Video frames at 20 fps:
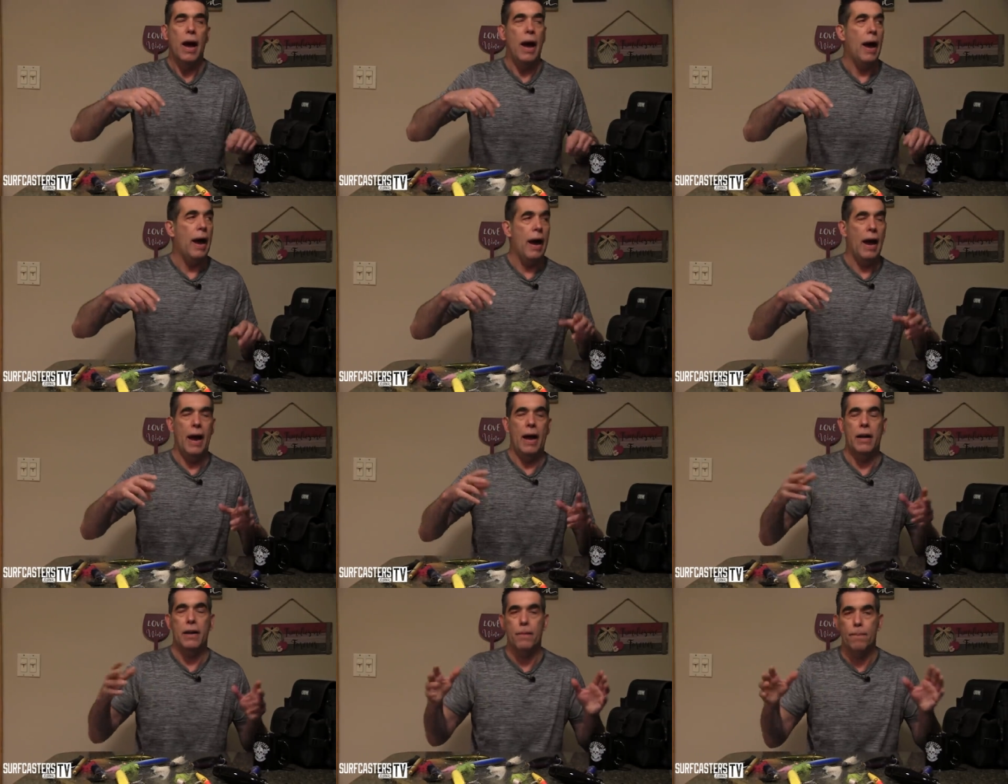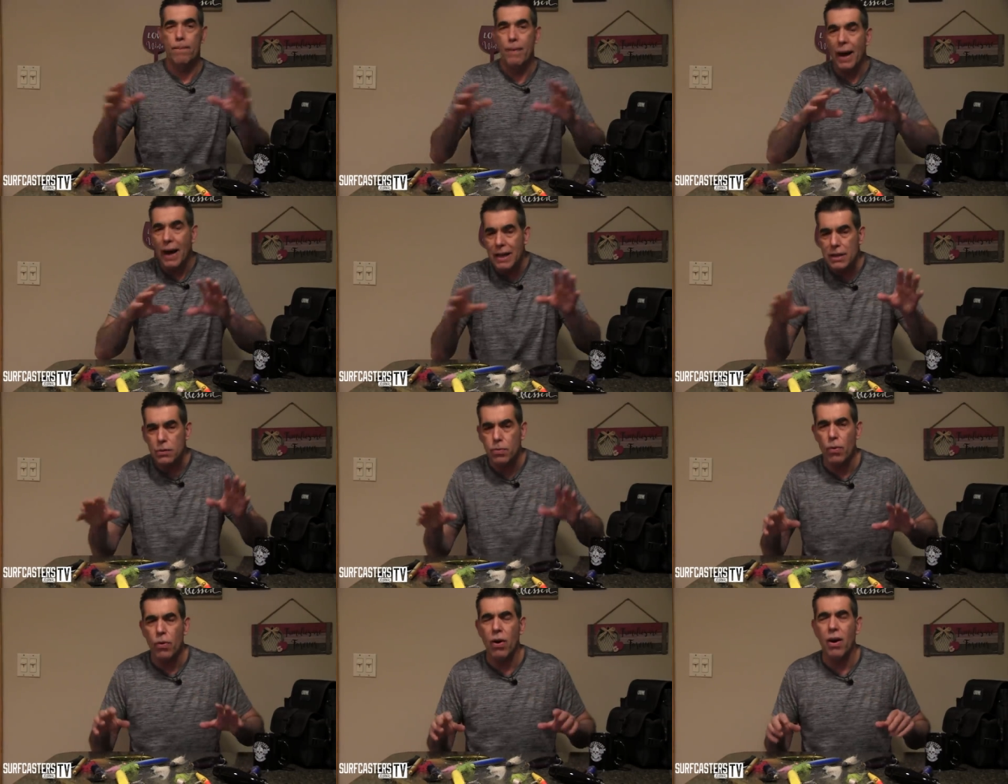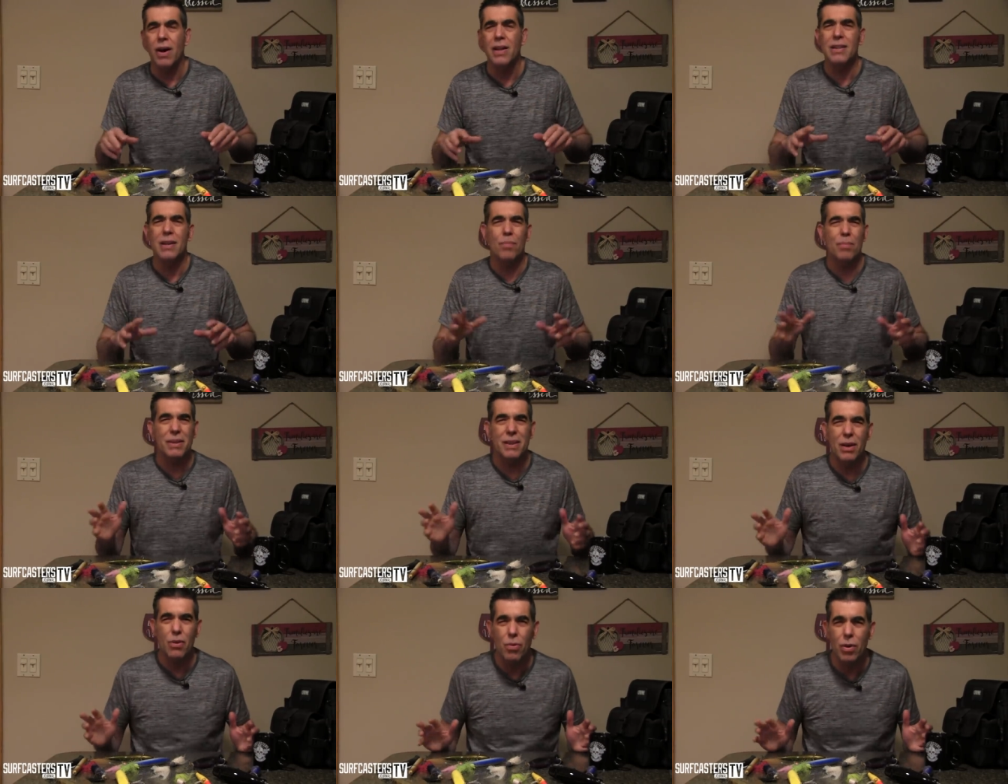and the bass were on them,
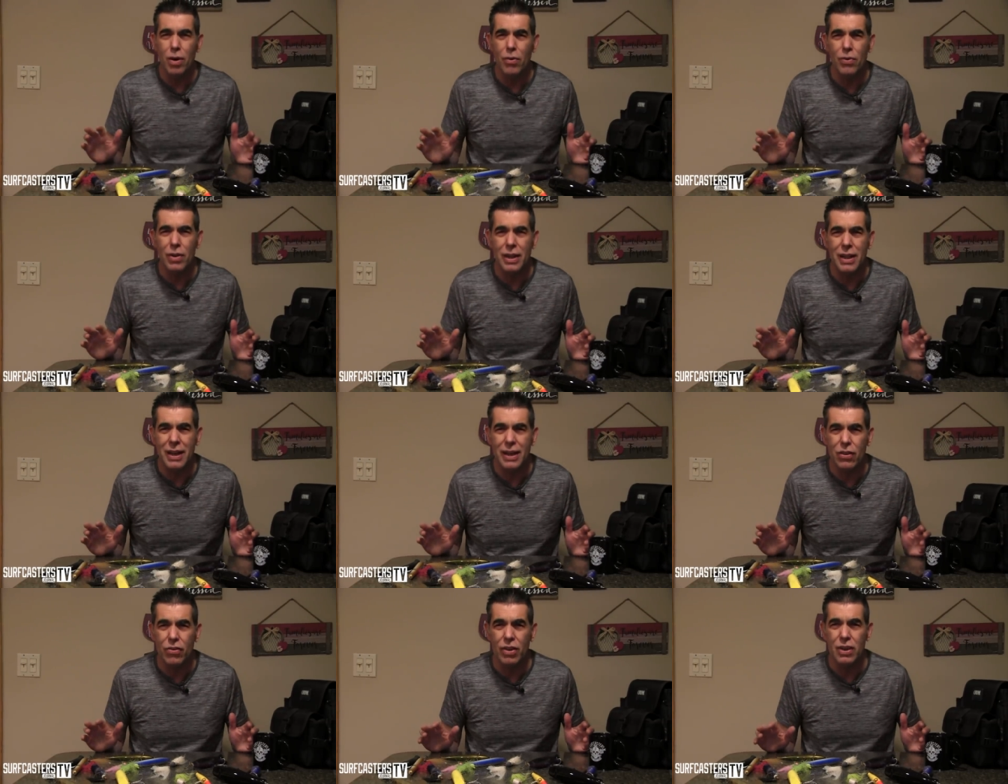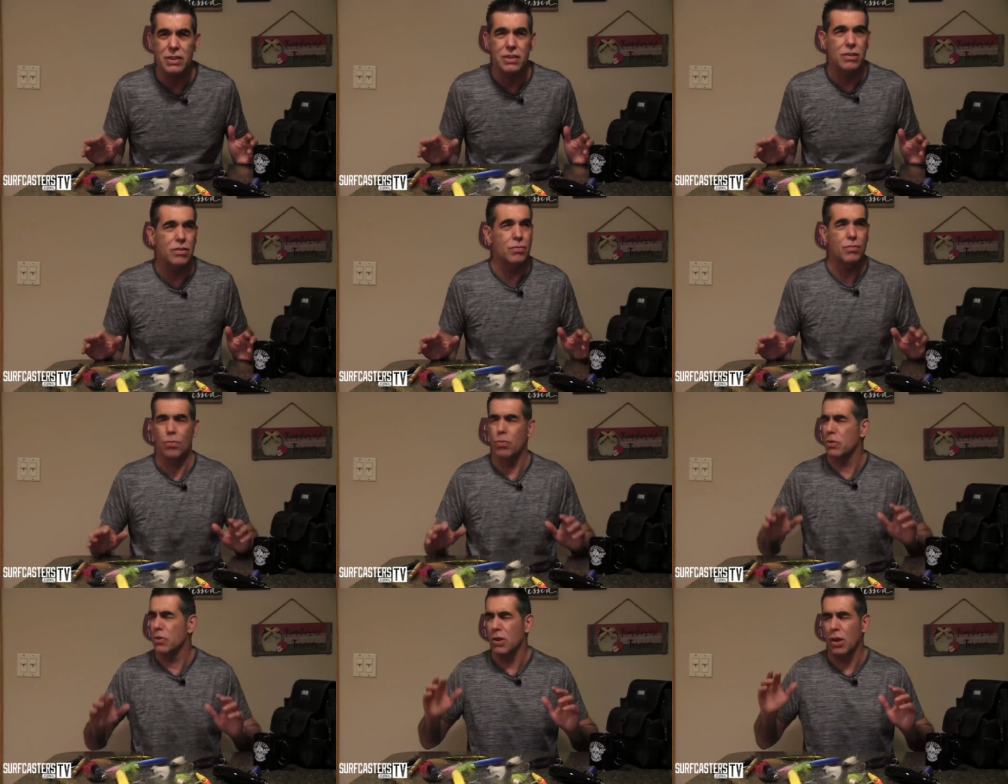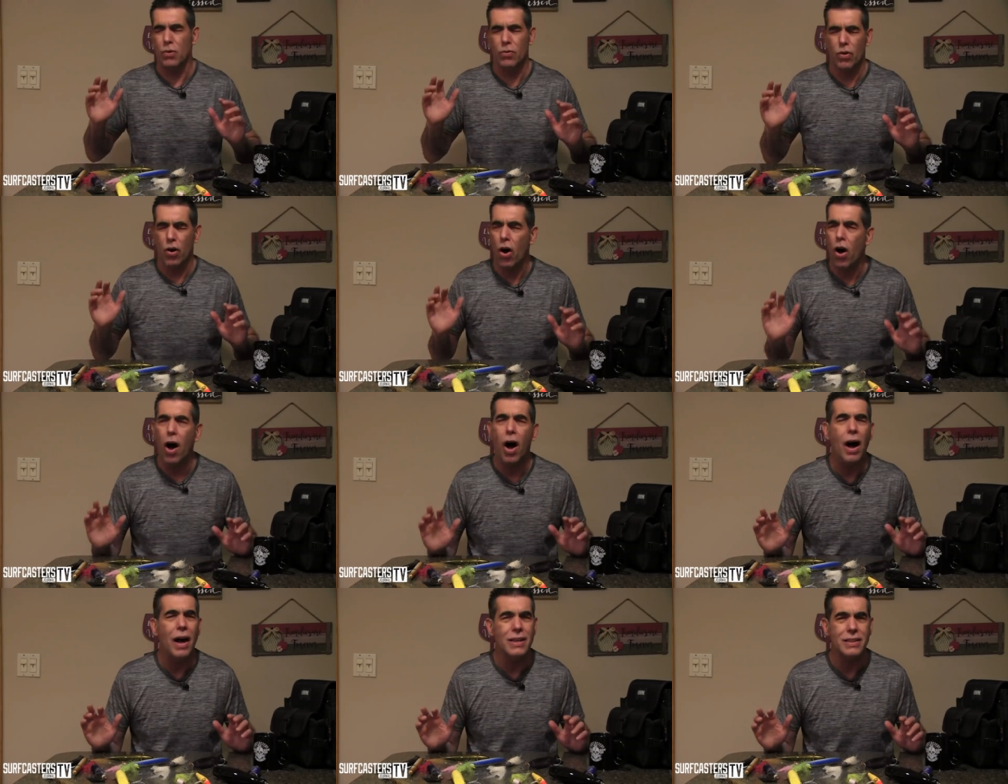but they weren't really aggressive. It was a
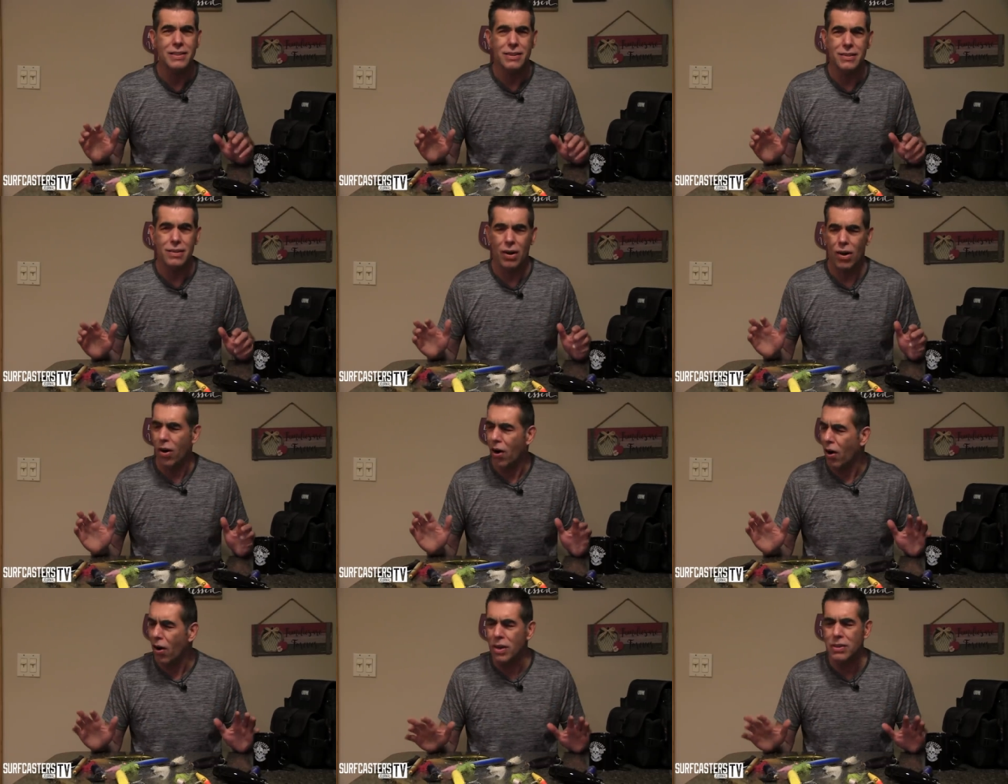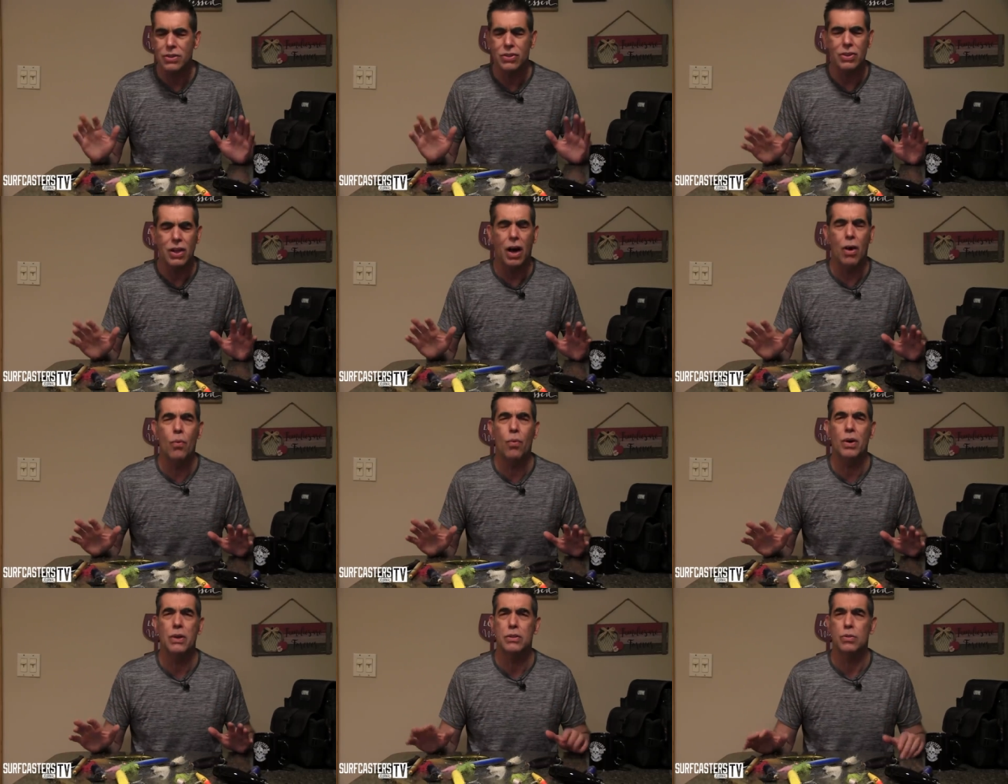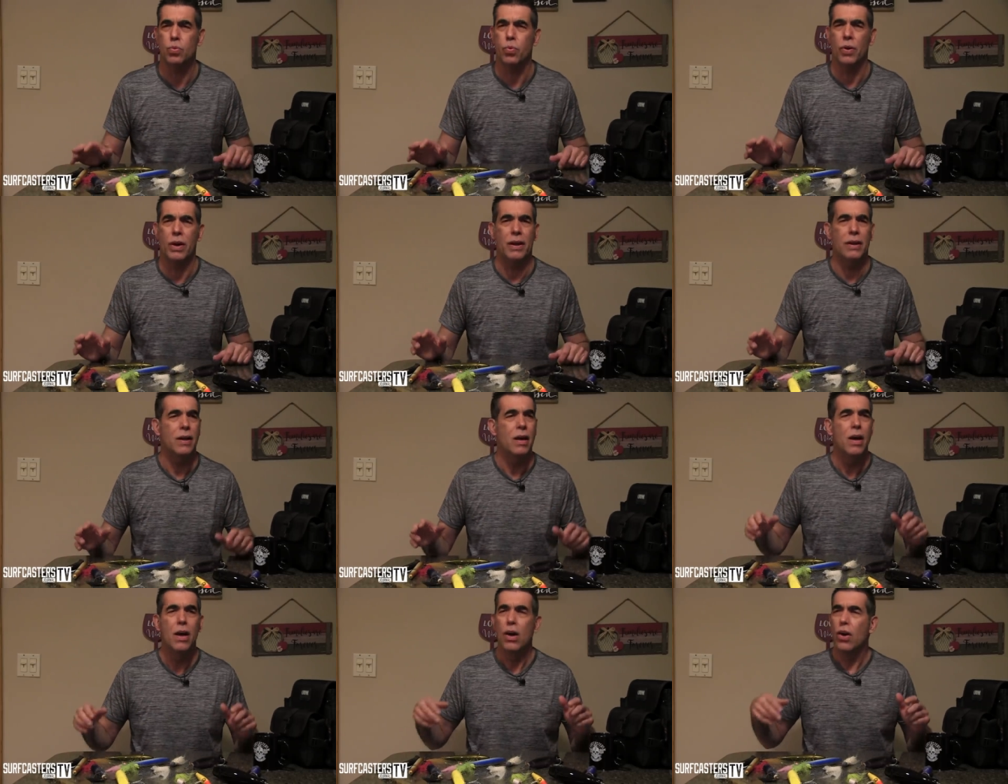hard, hard southwest
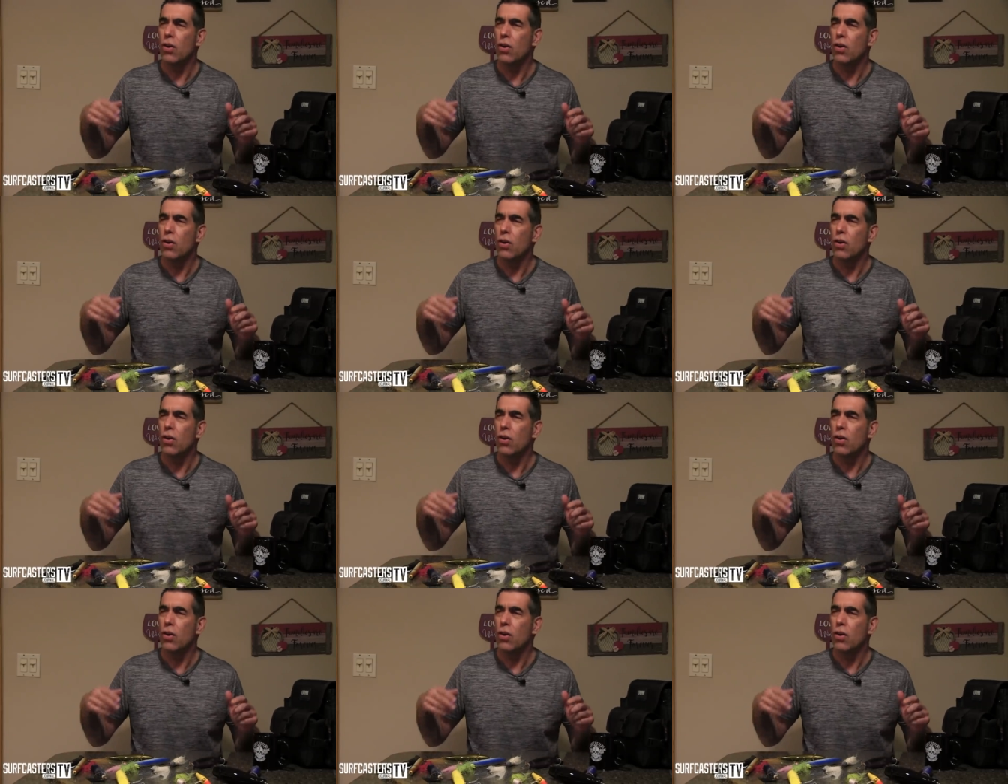wind.